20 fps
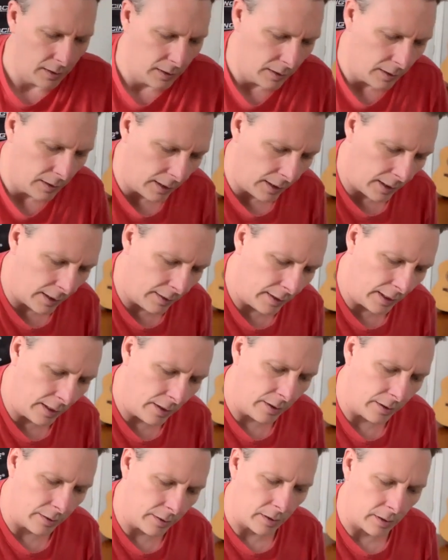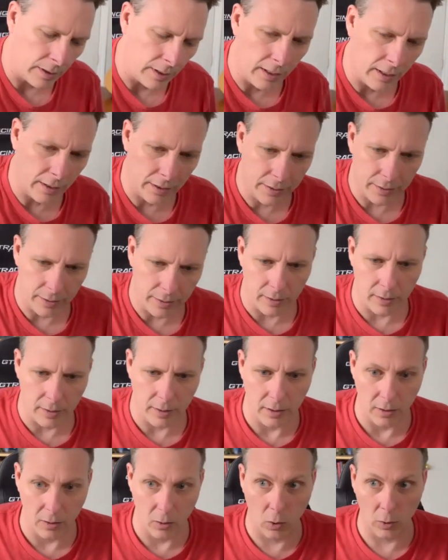And then there are character
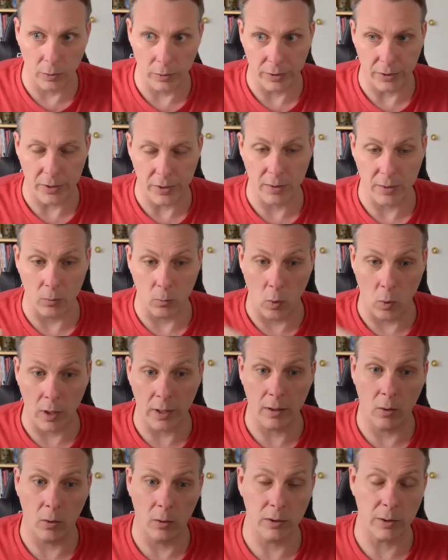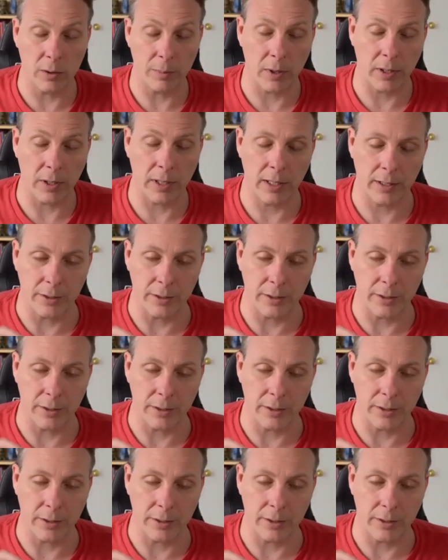holders, one holder per character.